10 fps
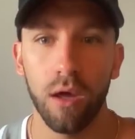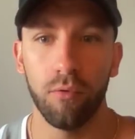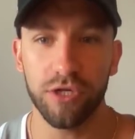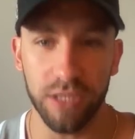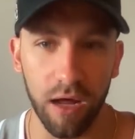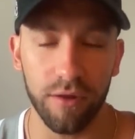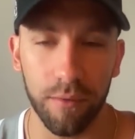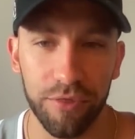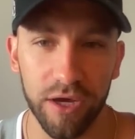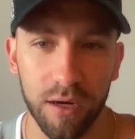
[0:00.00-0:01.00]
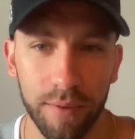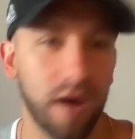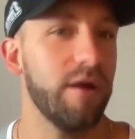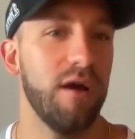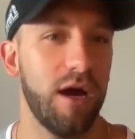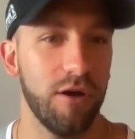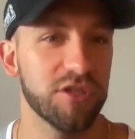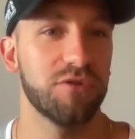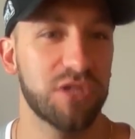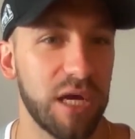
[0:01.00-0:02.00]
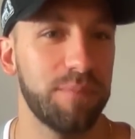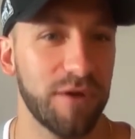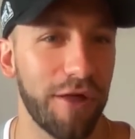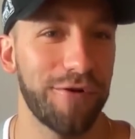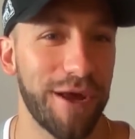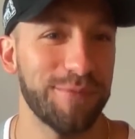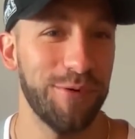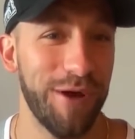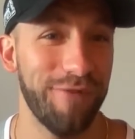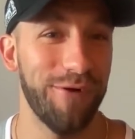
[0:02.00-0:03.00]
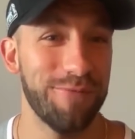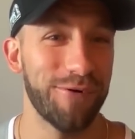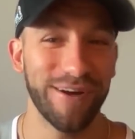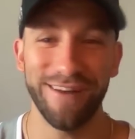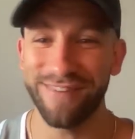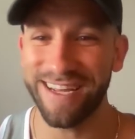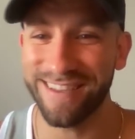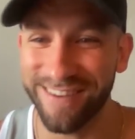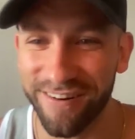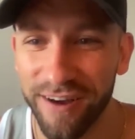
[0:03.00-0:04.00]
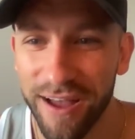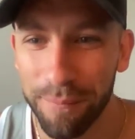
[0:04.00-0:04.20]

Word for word: Which, now that I'm thinking about it, I also skipped another name. So we have one more name to get to.